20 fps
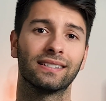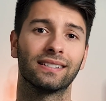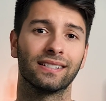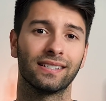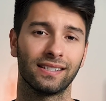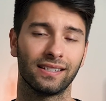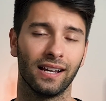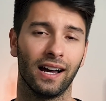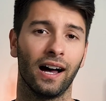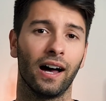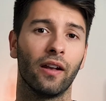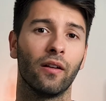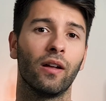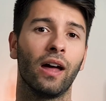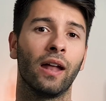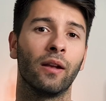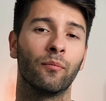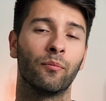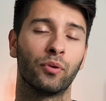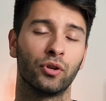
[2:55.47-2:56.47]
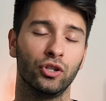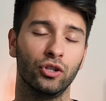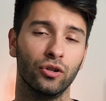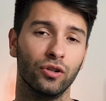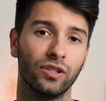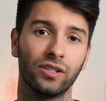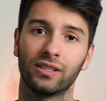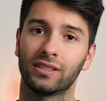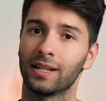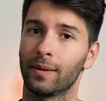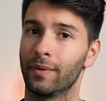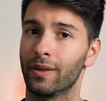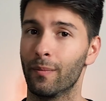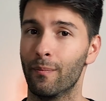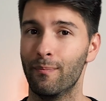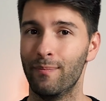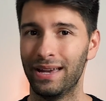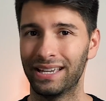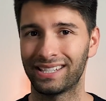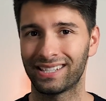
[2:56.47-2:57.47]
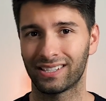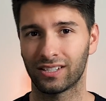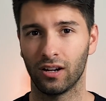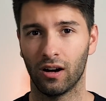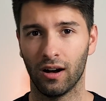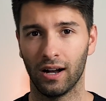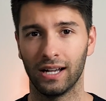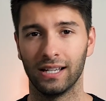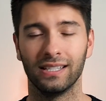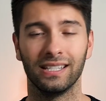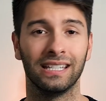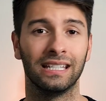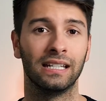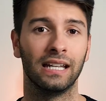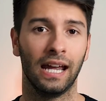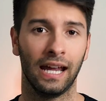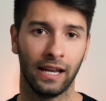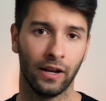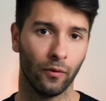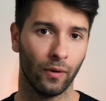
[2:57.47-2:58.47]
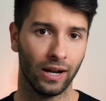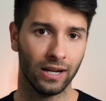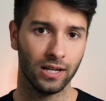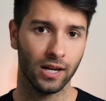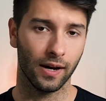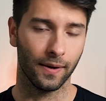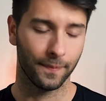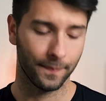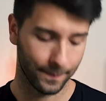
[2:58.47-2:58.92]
to start and produce some of the best skies in any render.